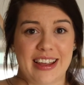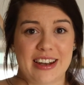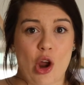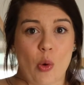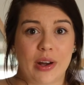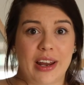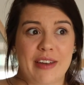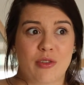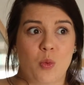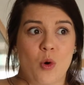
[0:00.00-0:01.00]
No one had
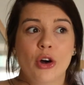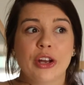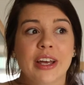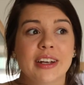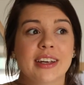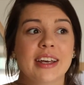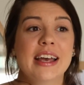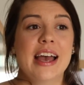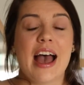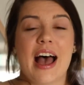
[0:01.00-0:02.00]
ever worn it.
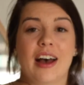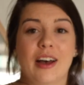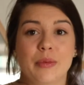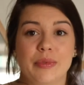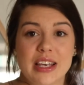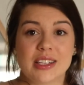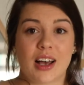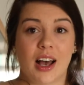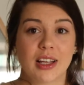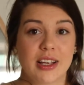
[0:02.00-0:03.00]
These
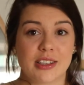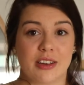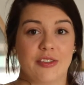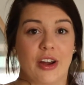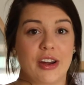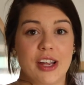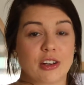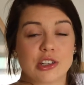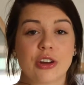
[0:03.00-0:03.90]
colors are very on